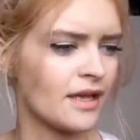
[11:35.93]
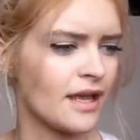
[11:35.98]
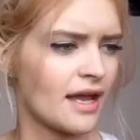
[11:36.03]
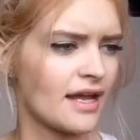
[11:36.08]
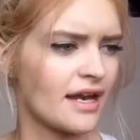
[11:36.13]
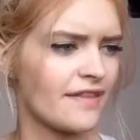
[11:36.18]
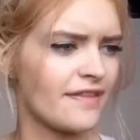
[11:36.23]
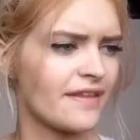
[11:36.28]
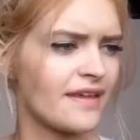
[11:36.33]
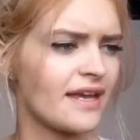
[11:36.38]

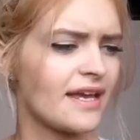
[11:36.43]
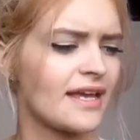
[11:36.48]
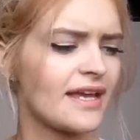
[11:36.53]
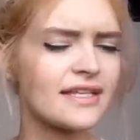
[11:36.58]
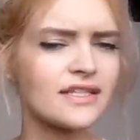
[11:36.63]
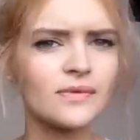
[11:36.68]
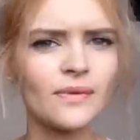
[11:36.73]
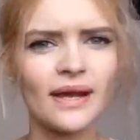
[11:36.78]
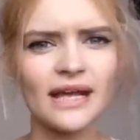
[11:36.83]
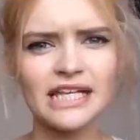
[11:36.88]
And I think it
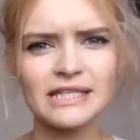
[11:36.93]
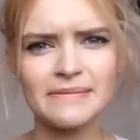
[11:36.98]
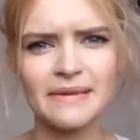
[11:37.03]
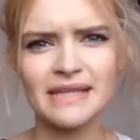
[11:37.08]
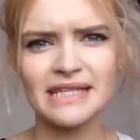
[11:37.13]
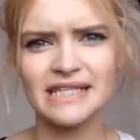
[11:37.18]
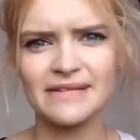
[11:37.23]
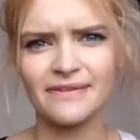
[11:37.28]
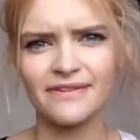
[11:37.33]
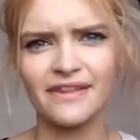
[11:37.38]
is quite
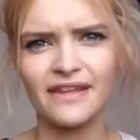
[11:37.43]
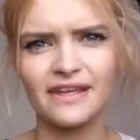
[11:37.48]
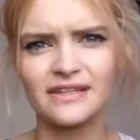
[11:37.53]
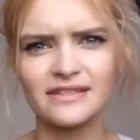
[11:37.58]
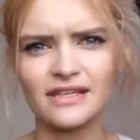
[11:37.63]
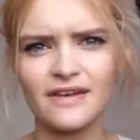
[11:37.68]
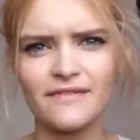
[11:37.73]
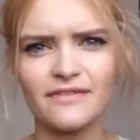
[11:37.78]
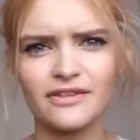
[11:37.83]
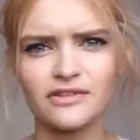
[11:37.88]
expensive. I think
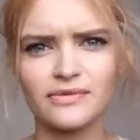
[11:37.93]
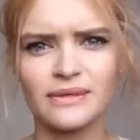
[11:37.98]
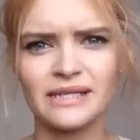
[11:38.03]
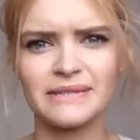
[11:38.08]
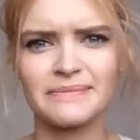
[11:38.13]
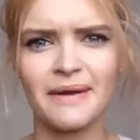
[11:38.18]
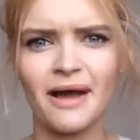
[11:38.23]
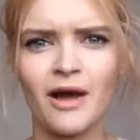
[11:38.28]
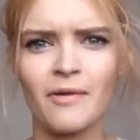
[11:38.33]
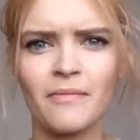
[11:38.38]
it's over the
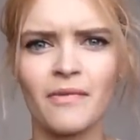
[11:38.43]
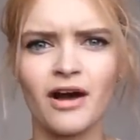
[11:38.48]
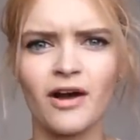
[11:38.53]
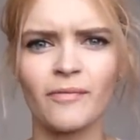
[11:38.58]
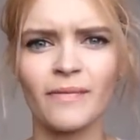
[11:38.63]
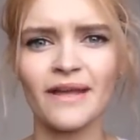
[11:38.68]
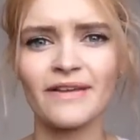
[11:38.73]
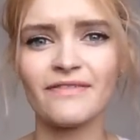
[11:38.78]
£20 mark,